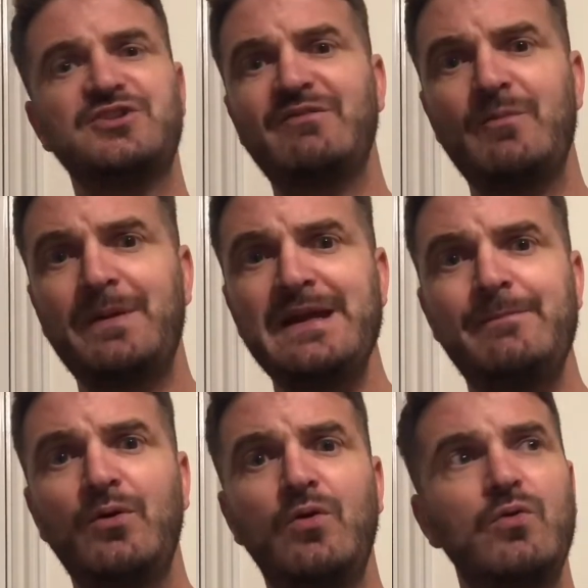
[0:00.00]
other
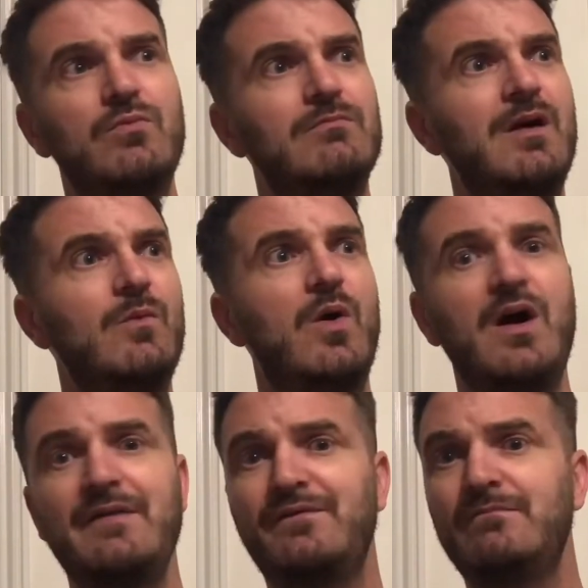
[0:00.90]
people, my
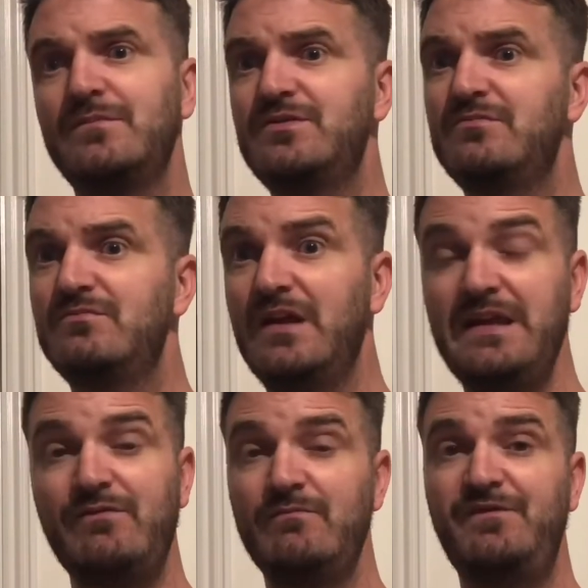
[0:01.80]
wife and
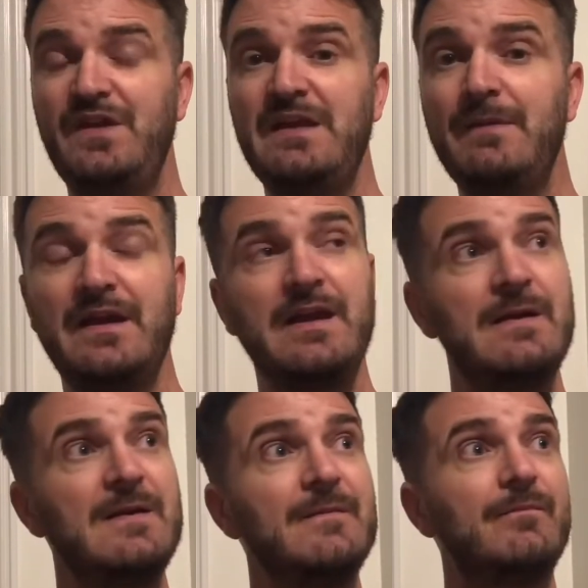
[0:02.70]
even Phoebe,
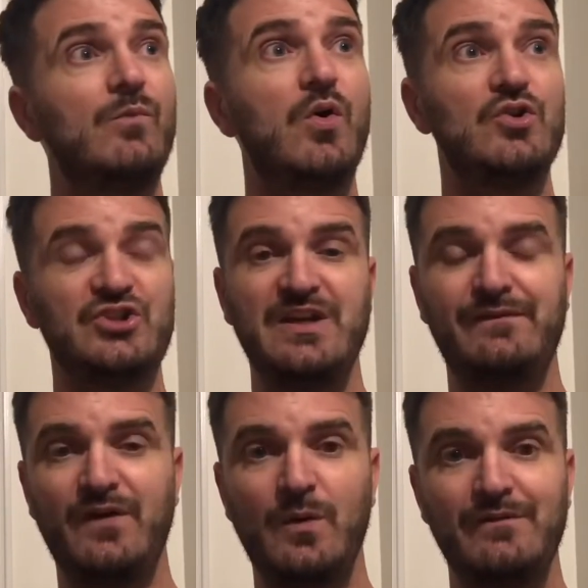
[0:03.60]
what she
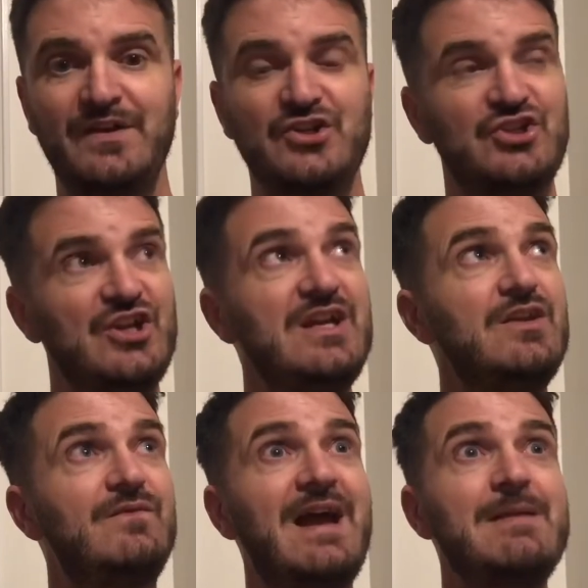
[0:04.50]
thought of it,
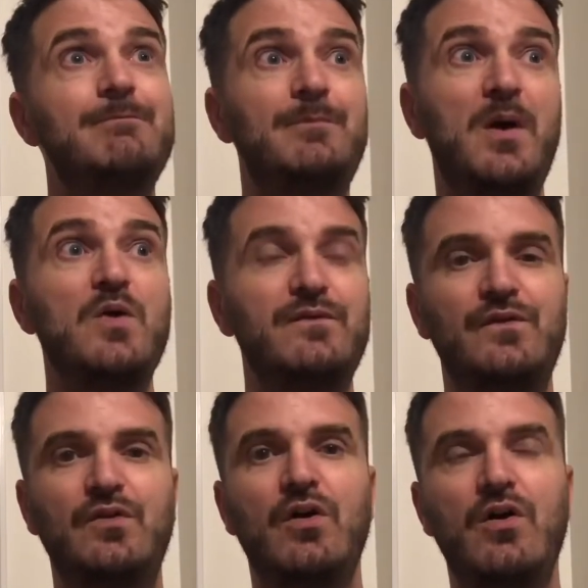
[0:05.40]
they both
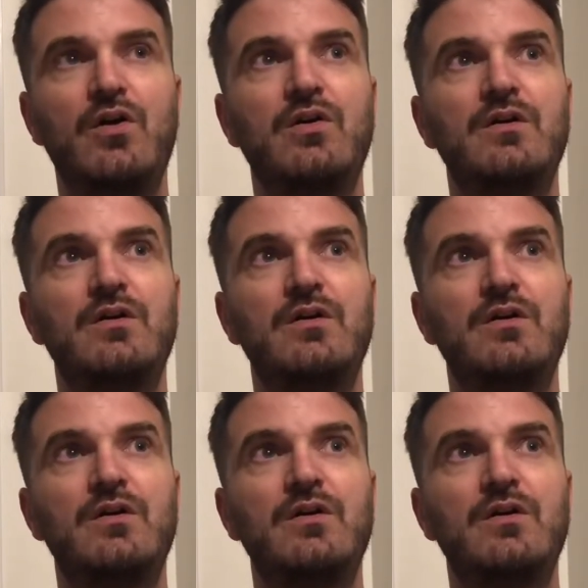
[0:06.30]
got